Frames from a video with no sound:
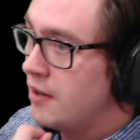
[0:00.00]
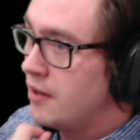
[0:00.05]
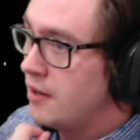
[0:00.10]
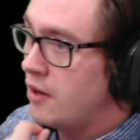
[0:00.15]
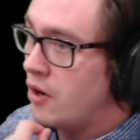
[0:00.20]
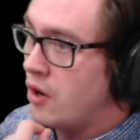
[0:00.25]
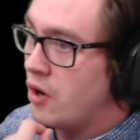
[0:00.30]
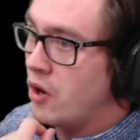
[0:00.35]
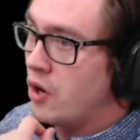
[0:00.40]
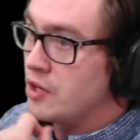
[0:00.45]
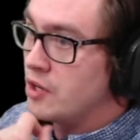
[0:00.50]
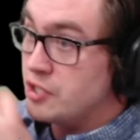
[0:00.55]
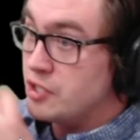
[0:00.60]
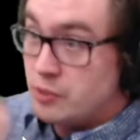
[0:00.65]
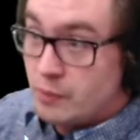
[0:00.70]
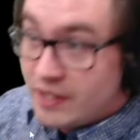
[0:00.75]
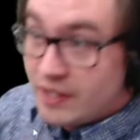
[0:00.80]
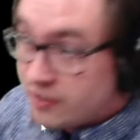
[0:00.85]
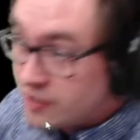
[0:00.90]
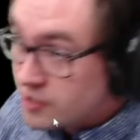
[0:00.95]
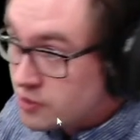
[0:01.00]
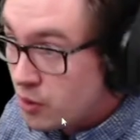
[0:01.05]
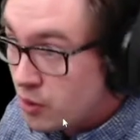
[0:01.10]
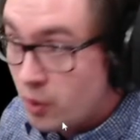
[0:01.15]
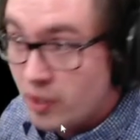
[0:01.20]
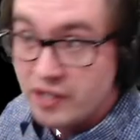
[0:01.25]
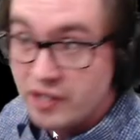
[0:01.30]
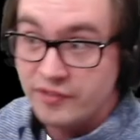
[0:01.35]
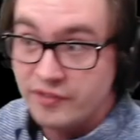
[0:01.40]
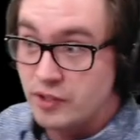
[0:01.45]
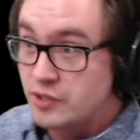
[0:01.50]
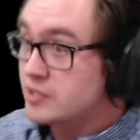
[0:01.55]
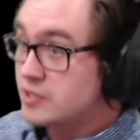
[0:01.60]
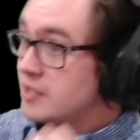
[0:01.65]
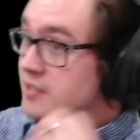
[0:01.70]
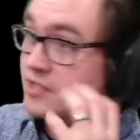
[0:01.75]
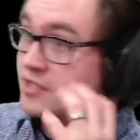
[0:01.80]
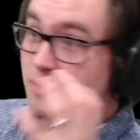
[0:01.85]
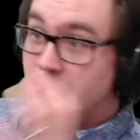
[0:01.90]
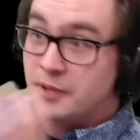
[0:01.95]
Are doing things with Hoyoverse.
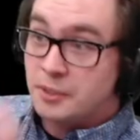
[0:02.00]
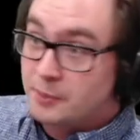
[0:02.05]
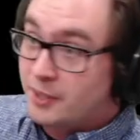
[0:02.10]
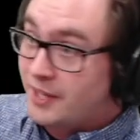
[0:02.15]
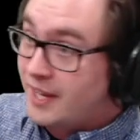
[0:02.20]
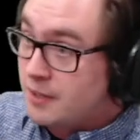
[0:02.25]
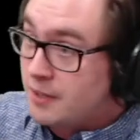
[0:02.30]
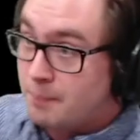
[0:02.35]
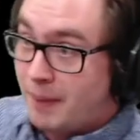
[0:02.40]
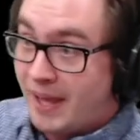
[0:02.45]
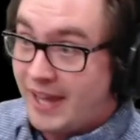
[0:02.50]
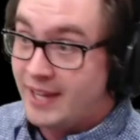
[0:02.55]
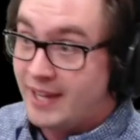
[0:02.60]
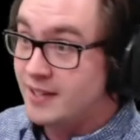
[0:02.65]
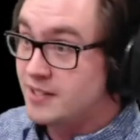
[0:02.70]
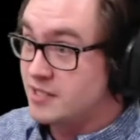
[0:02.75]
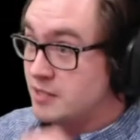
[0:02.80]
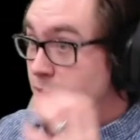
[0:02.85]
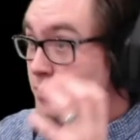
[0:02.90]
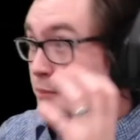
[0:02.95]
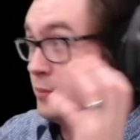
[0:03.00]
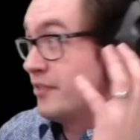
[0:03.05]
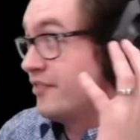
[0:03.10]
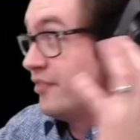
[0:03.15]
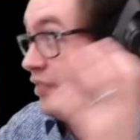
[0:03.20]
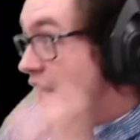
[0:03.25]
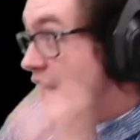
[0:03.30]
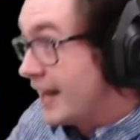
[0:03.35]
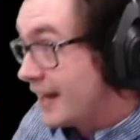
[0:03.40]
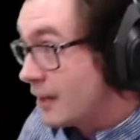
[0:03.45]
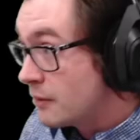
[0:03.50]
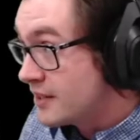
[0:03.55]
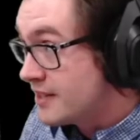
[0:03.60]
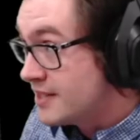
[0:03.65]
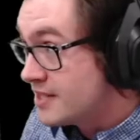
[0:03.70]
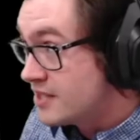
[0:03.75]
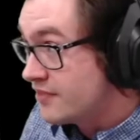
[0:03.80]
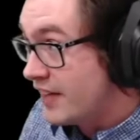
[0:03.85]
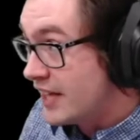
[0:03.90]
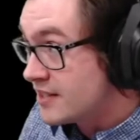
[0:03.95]
Some of them are getting paid, some of them are flying out to these
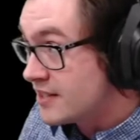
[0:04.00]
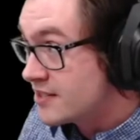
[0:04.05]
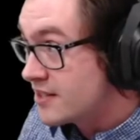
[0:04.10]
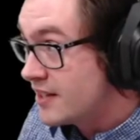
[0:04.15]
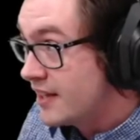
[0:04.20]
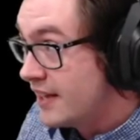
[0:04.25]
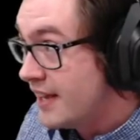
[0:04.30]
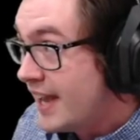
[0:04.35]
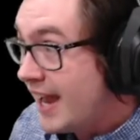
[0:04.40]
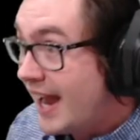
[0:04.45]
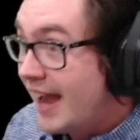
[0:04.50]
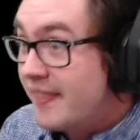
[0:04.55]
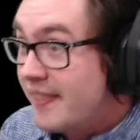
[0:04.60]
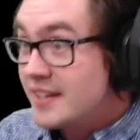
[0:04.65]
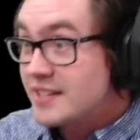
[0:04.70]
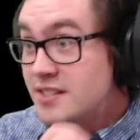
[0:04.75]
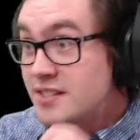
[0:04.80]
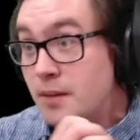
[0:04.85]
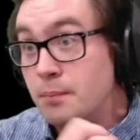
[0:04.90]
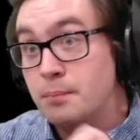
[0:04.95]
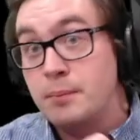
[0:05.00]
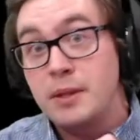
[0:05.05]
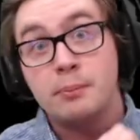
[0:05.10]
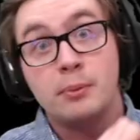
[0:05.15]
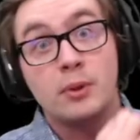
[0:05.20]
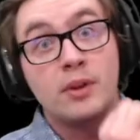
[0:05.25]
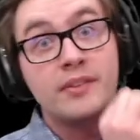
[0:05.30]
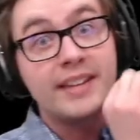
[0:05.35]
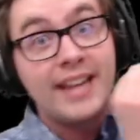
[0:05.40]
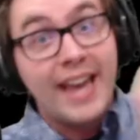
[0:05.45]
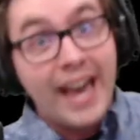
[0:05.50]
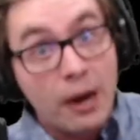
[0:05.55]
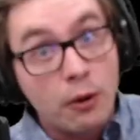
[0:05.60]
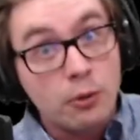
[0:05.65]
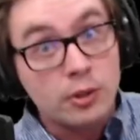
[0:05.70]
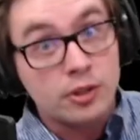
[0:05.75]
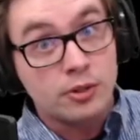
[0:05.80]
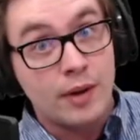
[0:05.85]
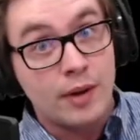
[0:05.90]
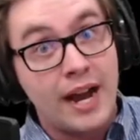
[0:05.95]
events, and then some people on the out
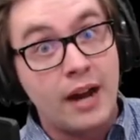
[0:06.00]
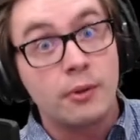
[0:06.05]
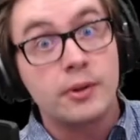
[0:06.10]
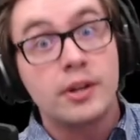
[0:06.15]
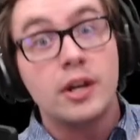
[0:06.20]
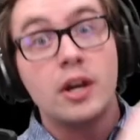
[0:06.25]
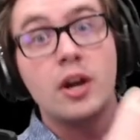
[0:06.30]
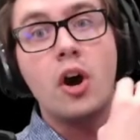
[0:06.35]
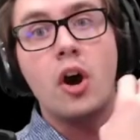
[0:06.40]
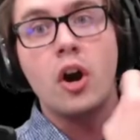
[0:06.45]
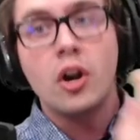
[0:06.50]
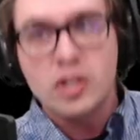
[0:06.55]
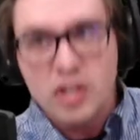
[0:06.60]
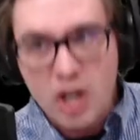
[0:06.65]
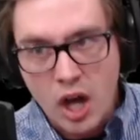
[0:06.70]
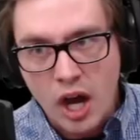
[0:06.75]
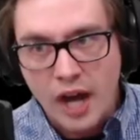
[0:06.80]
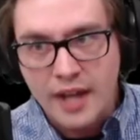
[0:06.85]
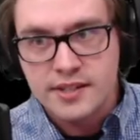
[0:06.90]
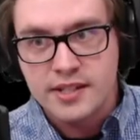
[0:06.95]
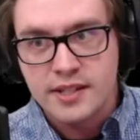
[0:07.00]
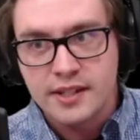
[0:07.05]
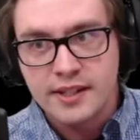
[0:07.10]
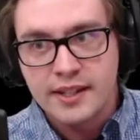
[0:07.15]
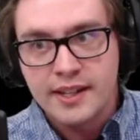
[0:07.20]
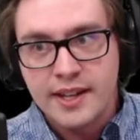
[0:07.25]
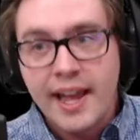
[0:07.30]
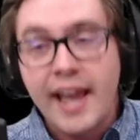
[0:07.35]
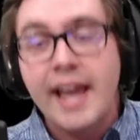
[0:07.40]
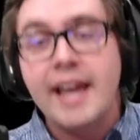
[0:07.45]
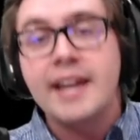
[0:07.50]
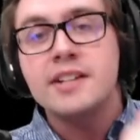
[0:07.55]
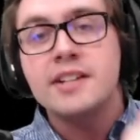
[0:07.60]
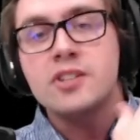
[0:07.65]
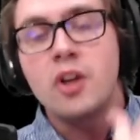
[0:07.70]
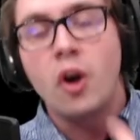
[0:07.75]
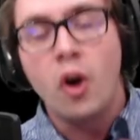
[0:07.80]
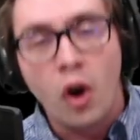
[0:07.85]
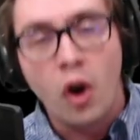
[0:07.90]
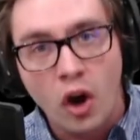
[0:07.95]
crowd are not. And it's
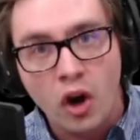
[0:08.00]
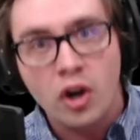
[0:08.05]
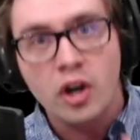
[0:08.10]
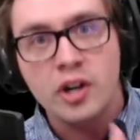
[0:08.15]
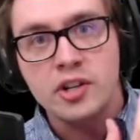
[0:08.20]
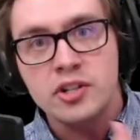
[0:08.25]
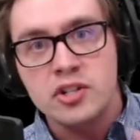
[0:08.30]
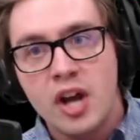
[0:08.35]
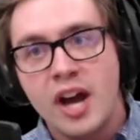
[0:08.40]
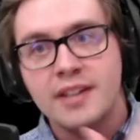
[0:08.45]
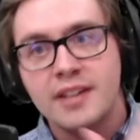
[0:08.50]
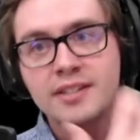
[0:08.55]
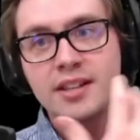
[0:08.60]
hard not to